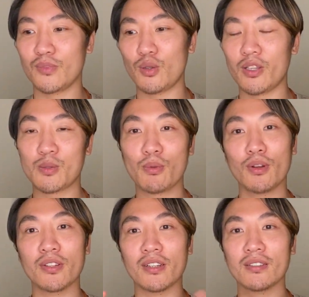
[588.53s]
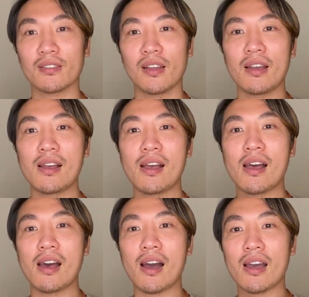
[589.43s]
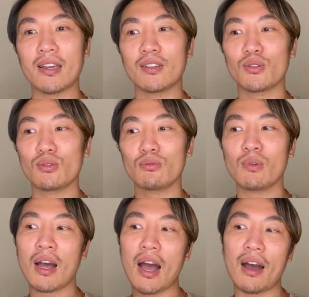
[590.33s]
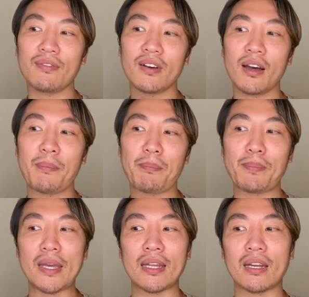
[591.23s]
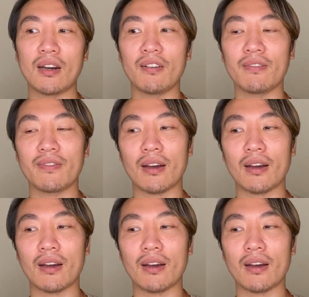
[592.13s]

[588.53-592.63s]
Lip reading: explore this. I do have a bit of